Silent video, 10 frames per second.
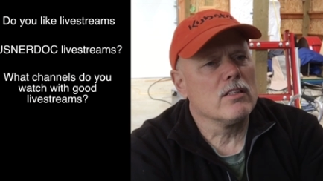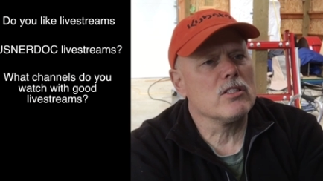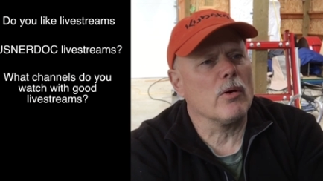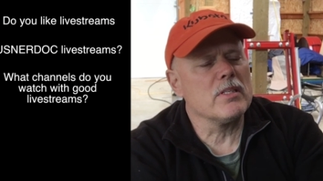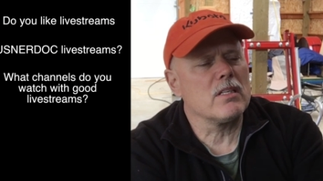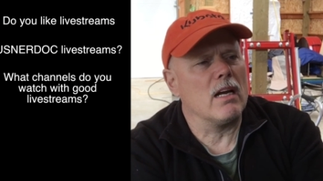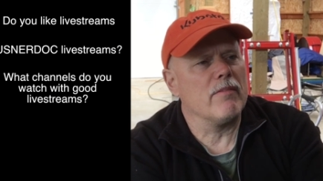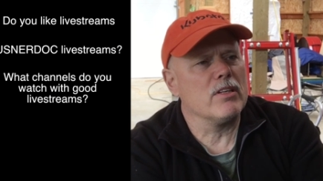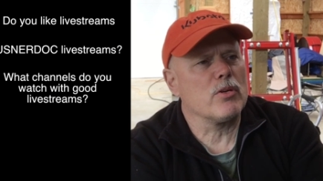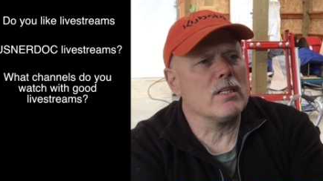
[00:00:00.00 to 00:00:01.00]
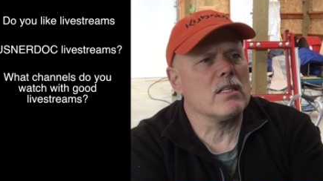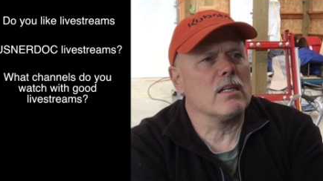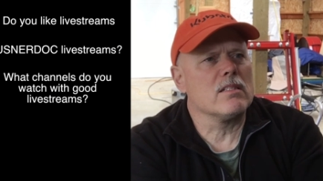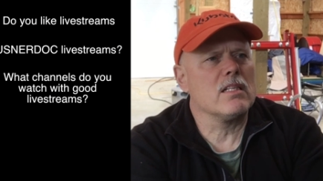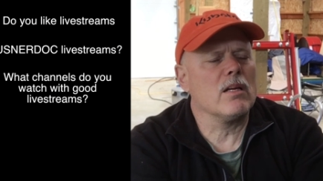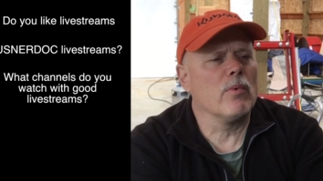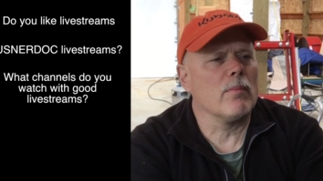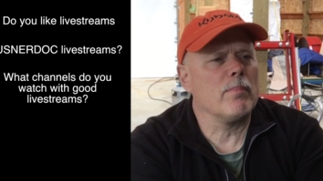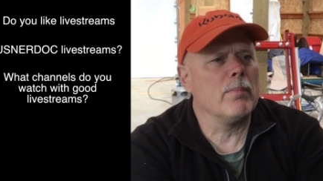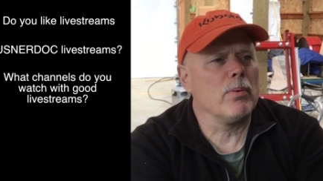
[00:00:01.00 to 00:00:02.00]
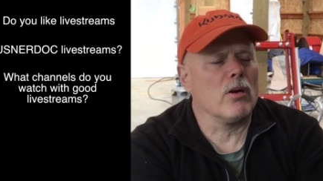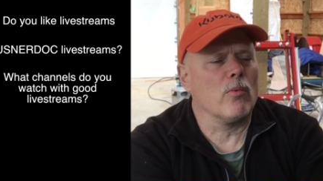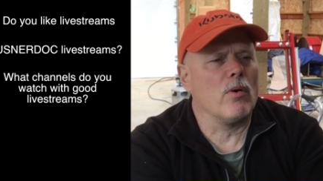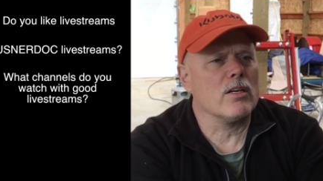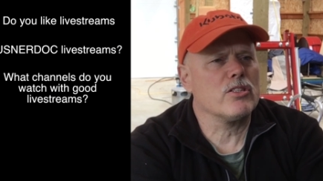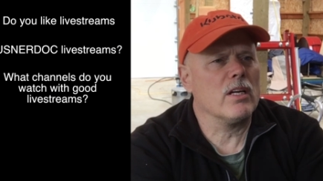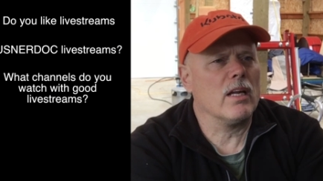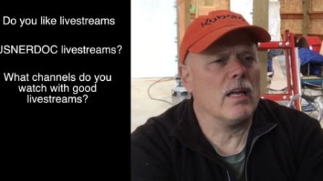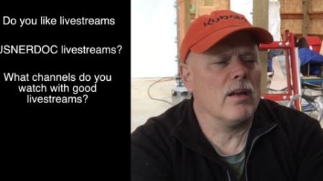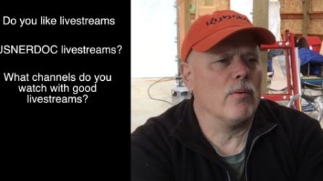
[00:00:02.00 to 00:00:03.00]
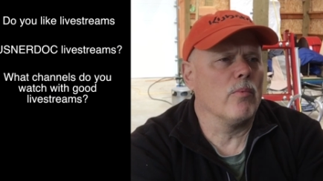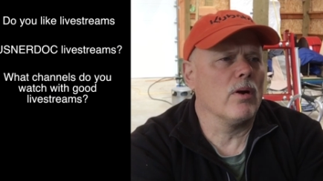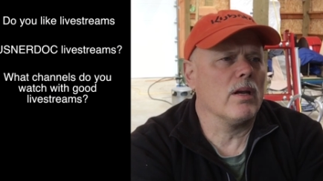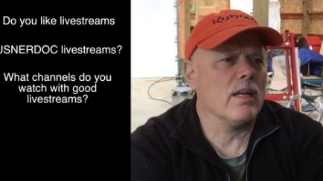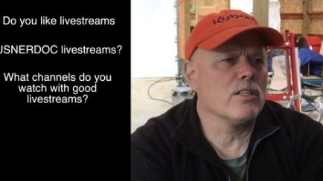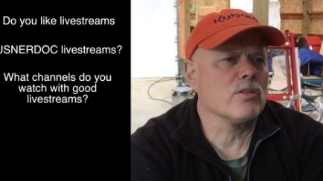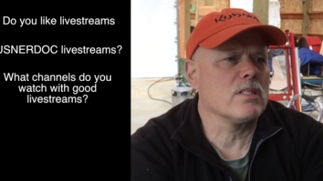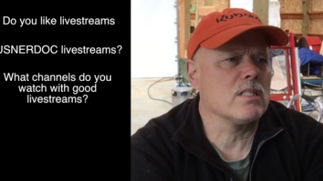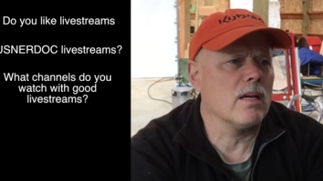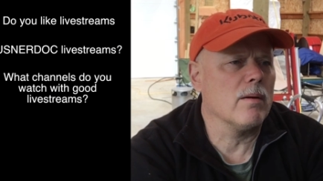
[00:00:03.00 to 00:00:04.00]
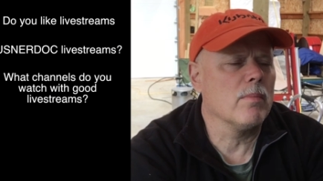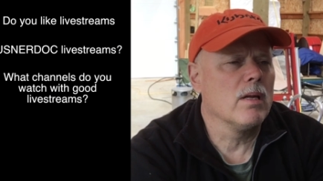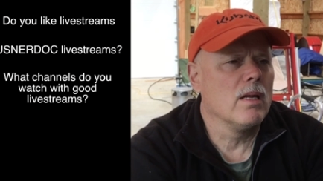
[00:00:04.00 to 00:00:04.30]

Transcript: It's always kind of interesting to see what people are watching and what interests them